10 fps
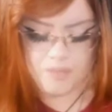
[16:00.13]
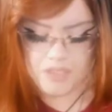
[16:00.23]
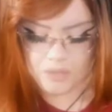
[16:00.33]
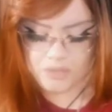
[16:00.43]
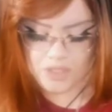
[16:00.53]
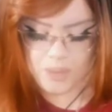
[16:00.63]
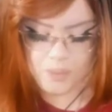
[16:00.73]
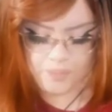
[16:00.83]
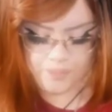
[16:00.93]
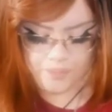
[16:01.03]
reach out to
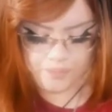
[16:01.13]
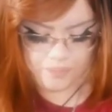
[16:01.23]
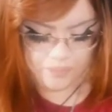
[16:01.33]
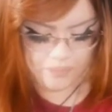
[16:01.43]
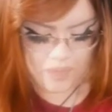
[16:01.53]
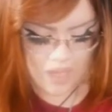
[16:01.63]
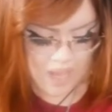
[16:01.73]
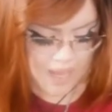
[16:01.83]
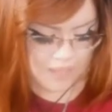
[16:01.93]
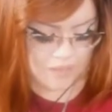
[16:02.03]
you.
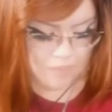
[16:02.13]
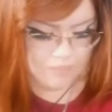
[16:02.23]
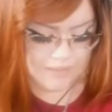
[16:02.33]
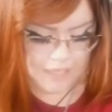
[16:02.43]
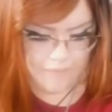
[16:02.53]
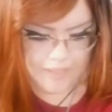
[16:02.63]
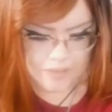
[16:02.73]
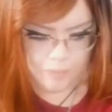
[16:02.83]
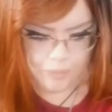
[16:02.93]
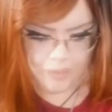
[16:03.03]
Number seven
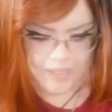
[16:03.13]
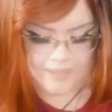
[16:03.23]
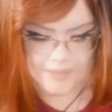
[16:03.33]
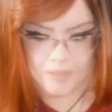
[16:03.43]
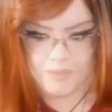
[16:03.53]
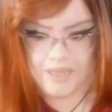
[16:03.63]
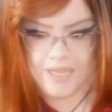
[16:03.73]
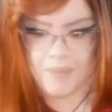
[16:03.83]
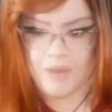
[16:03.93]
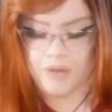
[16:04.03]
is important. This could be
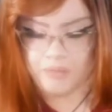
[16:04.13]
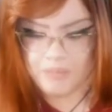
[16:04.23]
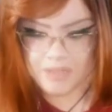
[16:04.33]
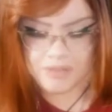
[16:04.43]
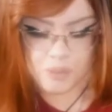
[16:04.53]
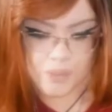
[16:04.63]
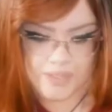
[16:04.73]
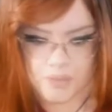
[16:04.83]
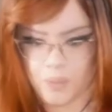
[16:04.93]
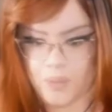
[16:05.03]
the amount of months,
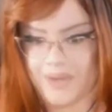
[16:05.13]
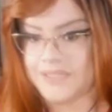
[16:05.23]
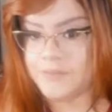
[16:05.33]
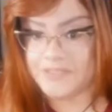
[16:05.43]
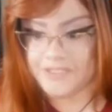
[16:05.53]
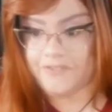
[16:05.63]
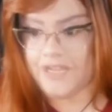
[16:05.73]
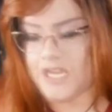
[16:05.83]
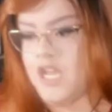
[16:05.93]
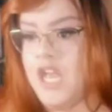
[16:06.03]
weeks, or a
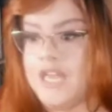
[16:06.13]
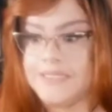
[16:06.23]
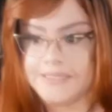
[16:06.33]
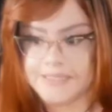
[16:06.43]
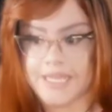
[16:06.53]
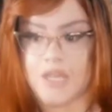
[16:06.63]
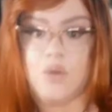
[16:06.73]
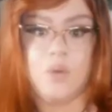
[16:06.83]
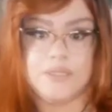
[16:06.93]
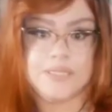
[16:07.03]
specific day
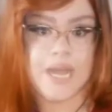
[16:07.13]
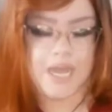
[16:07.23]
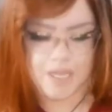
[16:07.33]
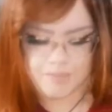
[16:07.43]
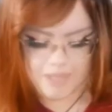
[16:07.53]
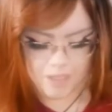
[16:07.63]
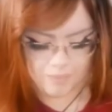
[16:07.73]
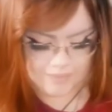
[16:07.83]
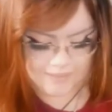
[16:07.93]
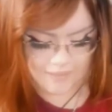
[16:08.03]
or time that
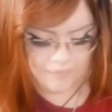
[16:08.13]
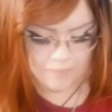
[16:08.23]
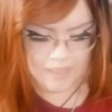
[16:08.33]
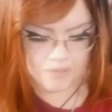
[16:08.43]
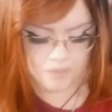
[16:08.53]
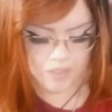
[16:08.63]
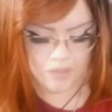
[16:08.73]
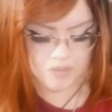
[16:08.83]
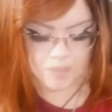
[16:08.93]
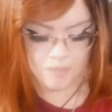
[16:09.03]
number seven means for
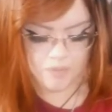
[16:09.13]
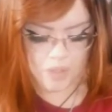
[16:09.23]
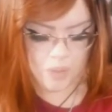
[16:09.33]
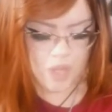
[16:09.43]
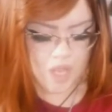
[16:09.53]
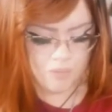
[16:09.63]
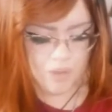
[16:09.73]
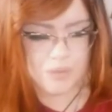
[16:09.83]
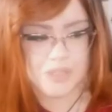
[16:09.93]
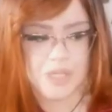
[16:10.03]
you, some of you. But
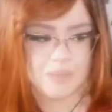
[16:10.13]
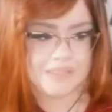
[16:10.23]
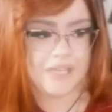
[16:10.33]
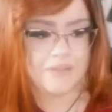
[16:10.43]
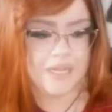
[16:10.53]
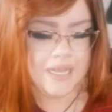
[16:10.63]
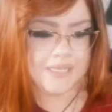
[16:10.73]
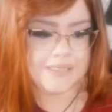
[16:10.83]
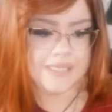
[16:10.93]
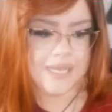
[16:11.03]
also number seven
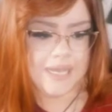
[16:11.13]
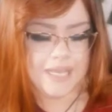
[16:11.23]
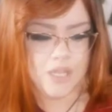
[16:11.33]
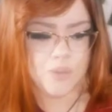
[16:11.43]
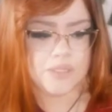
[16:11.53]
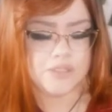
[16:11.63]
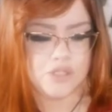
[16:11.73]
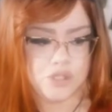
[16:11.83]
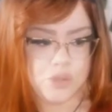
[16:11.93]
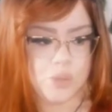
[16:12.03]
is equal
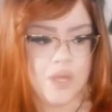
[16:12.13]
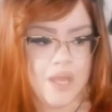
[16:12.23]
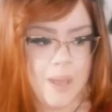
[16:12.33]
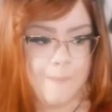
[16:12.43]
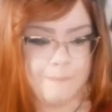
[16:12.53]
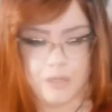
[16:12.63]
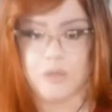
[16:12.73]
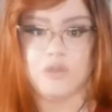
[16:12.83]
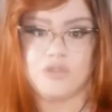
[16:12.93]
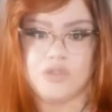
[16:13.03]
to
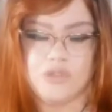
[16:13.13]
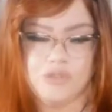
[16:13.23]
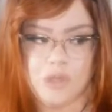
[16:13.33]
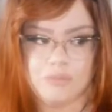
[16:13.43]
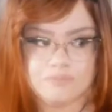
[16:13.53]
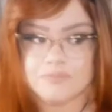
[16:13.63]
miracles, so